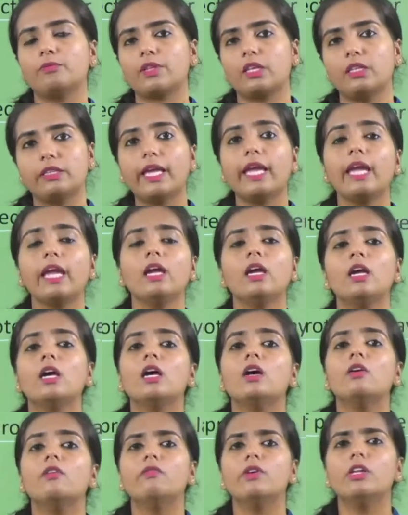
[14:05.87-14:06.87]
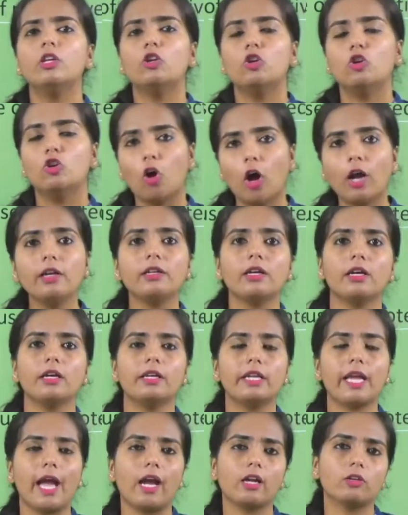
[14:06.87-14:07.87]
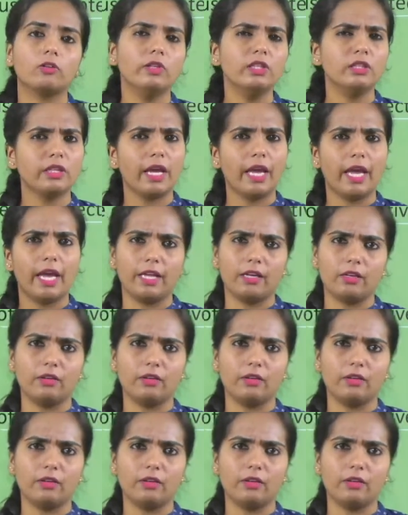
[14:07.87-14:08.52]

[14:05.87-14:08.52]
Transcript: They will not react with air.